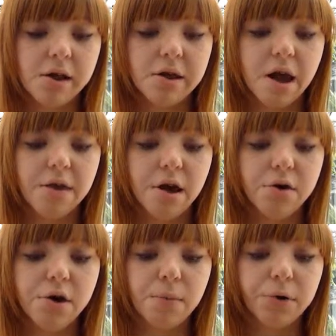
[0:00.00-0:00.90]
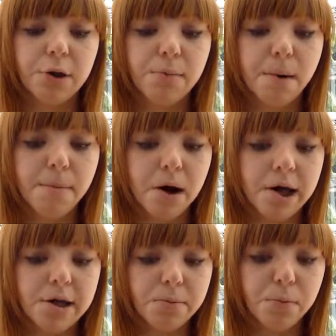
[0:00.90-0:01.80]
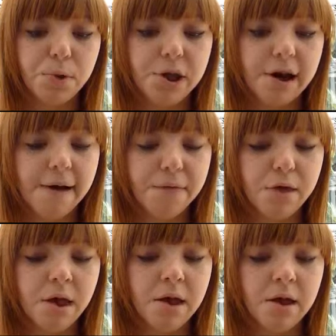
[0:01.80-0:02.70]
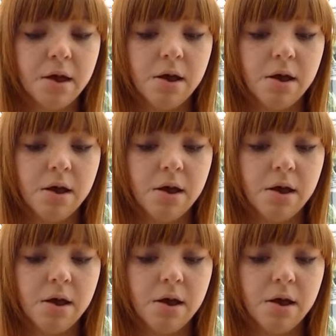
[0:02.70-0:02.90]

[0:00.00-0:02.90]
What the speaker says: So yeah, the only option in my mind was to have the